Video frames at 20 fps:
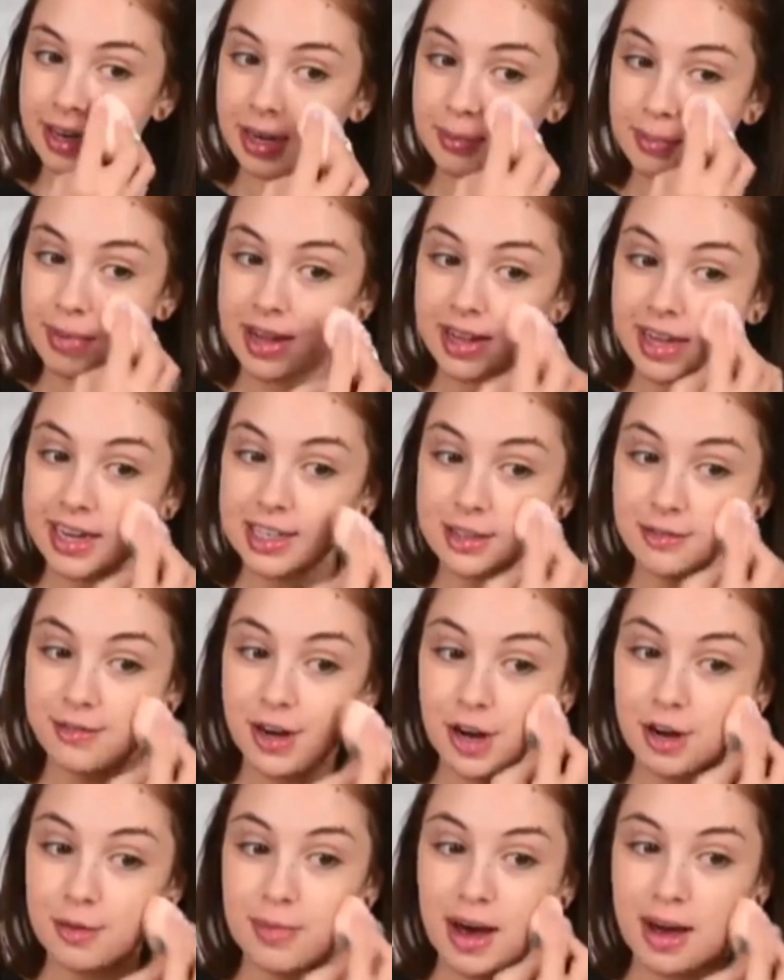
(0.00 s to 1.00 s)
In my last
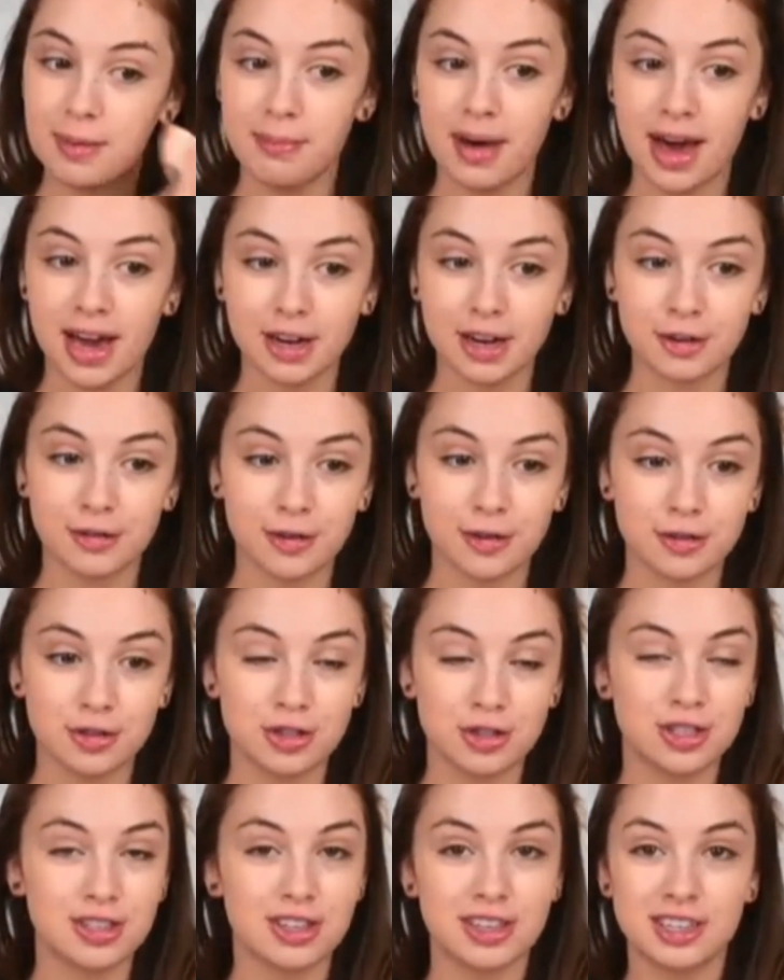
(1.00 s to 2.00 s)
video, my microphone
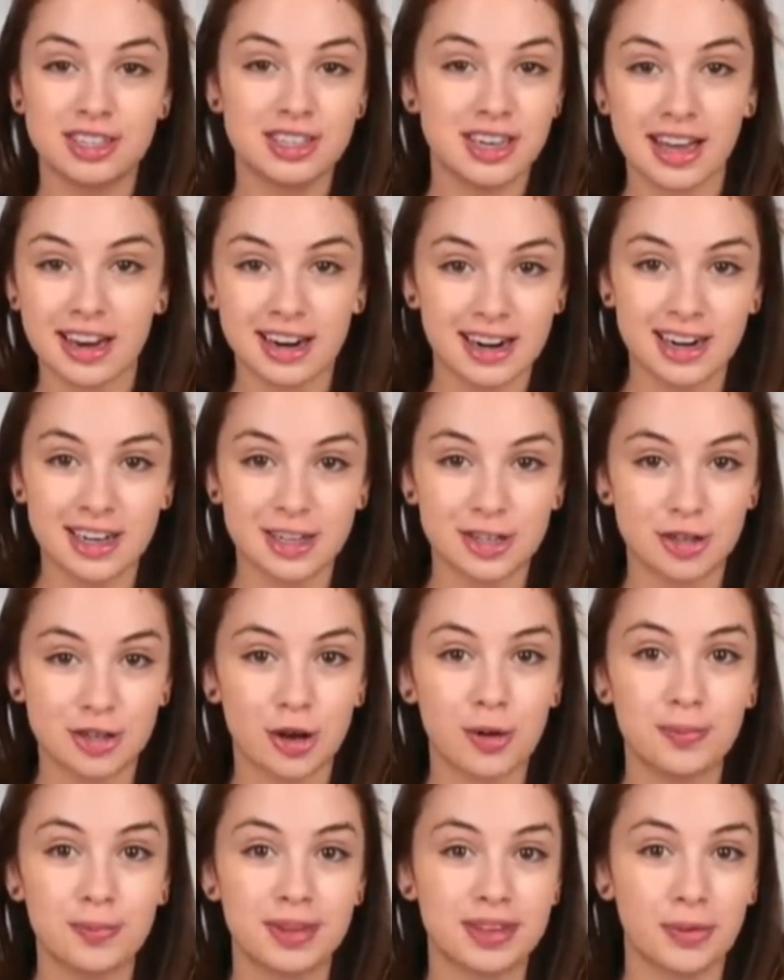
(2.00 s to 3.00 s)
just suddenly
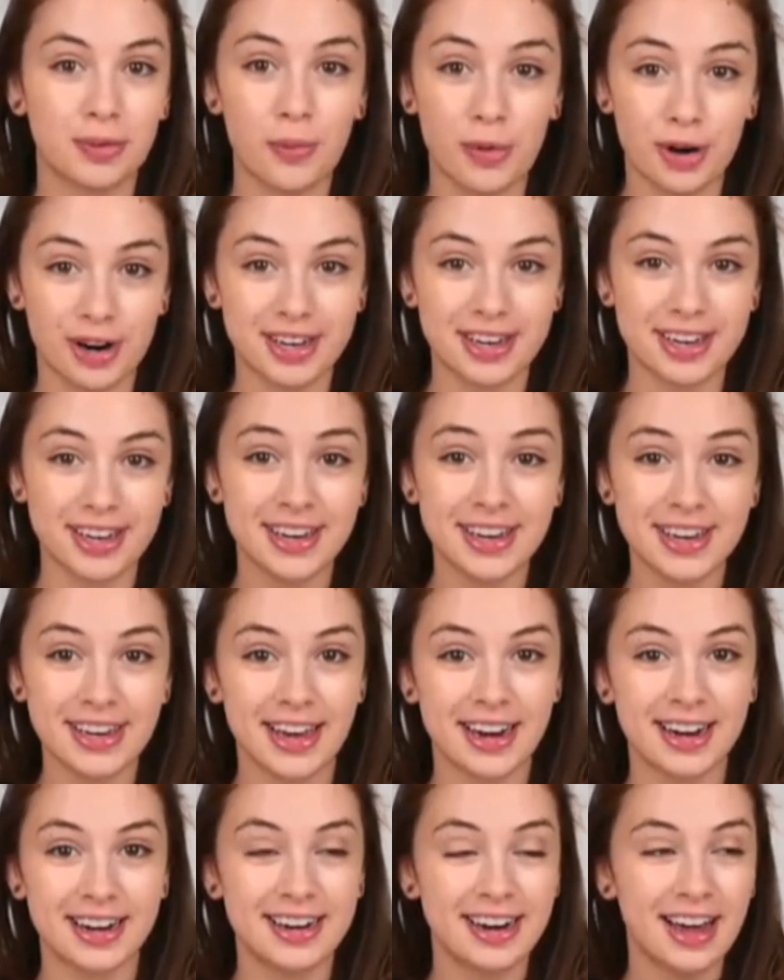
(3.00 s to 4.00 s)
stopped working
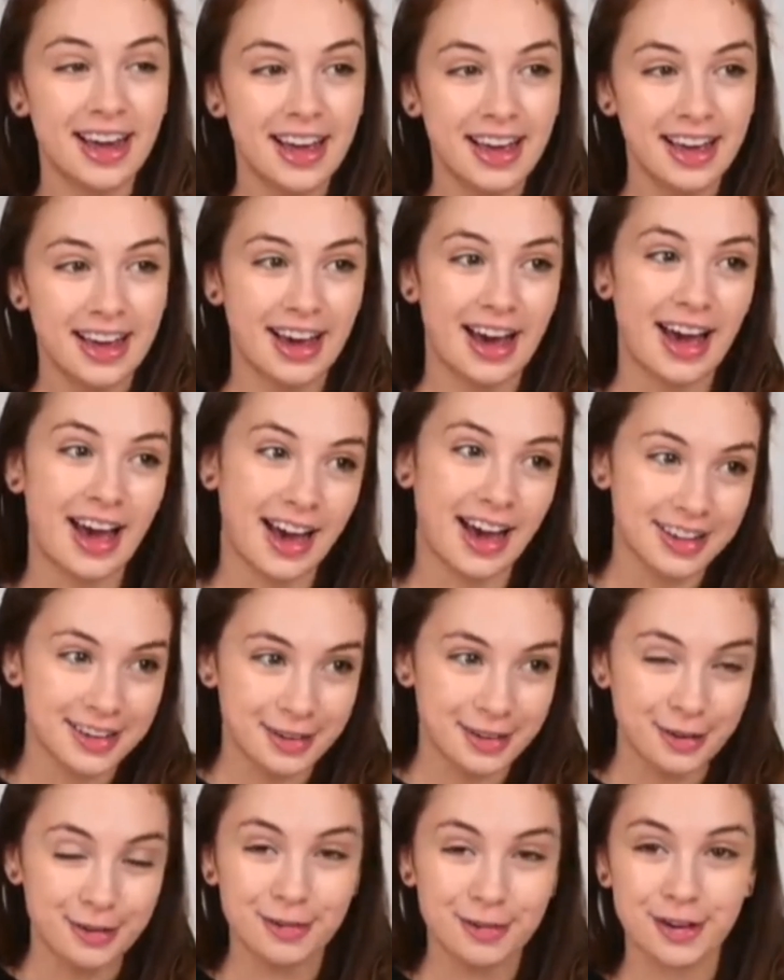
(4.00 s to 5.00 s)
and I had
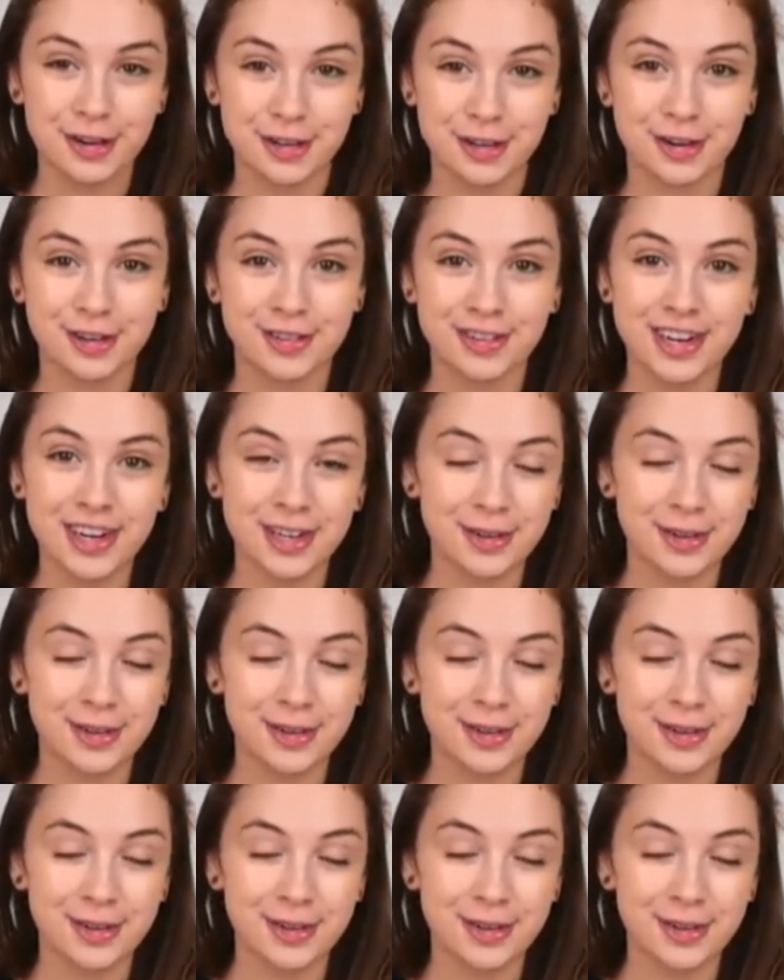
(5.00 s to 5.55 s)
to do voiceover.